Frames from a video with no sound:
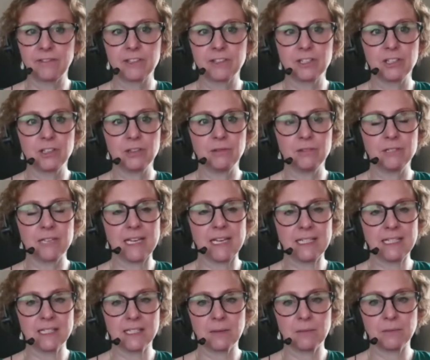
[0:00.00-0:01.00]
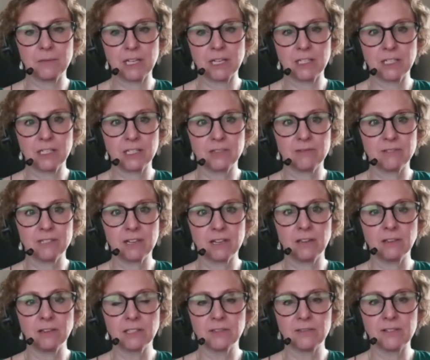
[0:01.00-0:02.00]
to data subjects as a
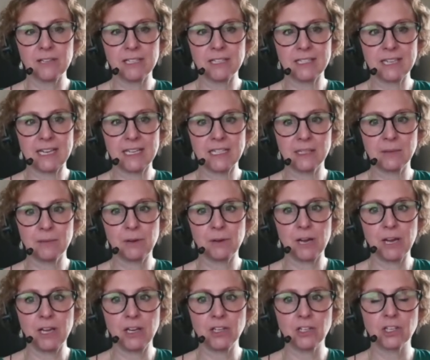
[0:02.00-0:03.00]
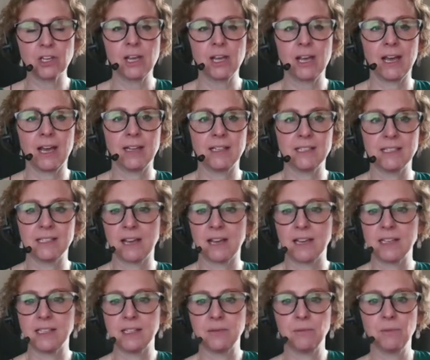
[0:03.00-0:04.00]
result of this data breach, and
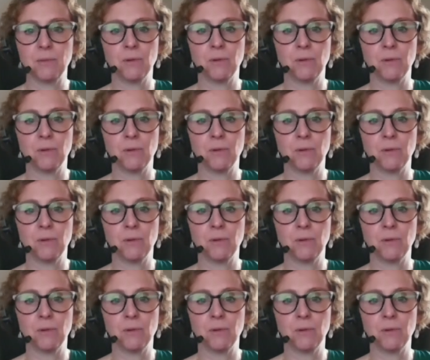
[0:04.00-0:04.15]
deciding,